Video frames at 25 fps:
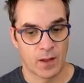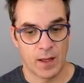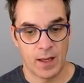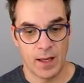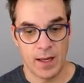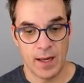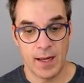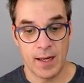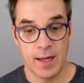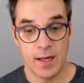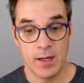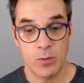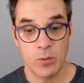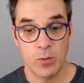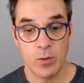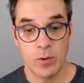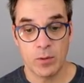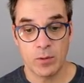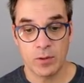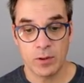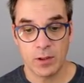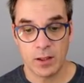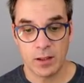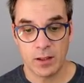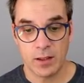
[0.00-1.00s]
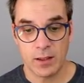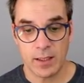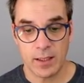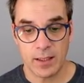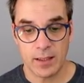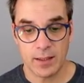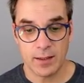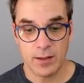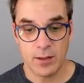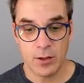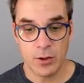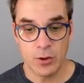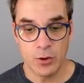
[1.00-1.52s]
And we'll
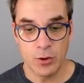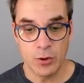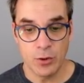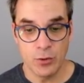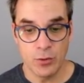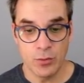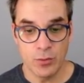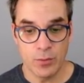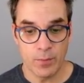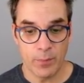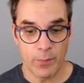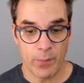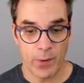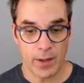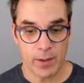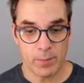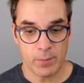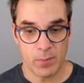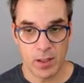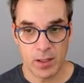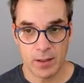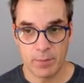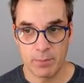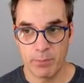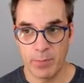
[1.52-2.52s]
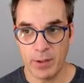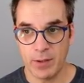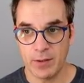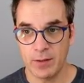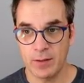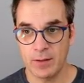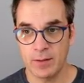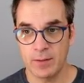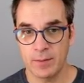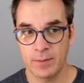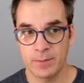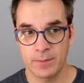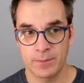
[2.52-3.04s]
click the new pipeline
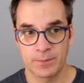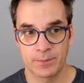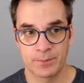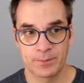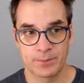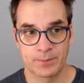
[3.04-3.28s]
button.